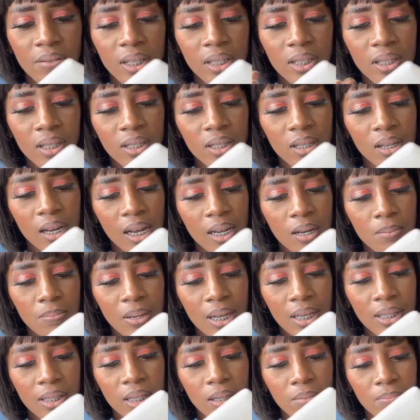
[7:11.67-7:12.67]
It's like a
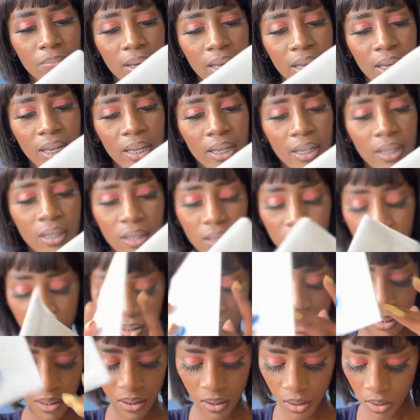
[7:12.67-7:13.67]
plastic bag.
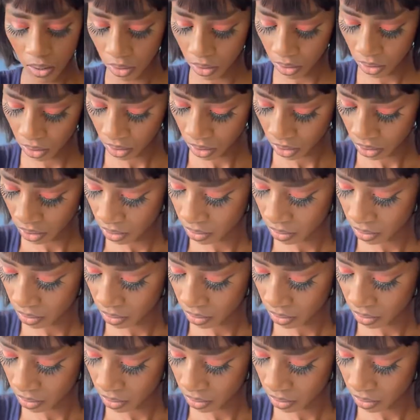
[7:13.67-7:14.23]
So,